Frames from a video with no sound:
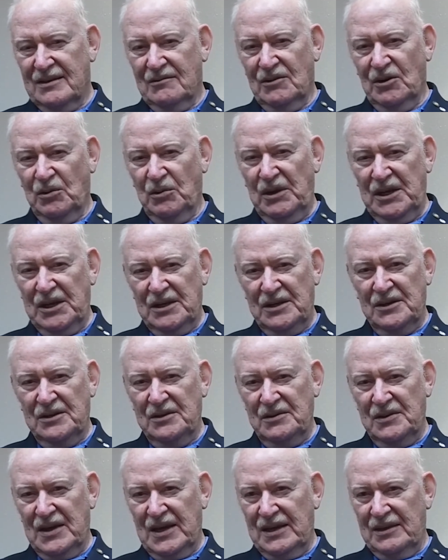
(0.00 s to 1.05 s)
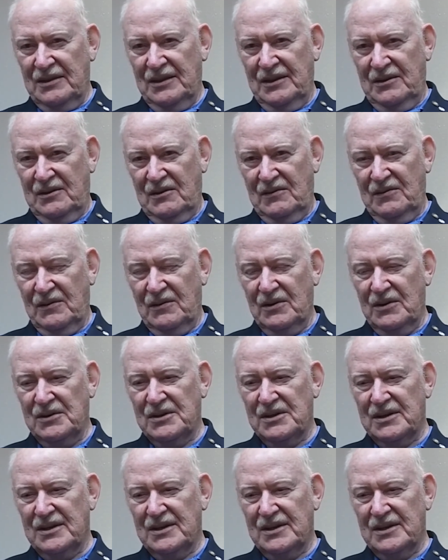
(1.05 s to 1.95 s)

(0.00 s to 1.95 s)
Well, we didn't do that in the Air Force.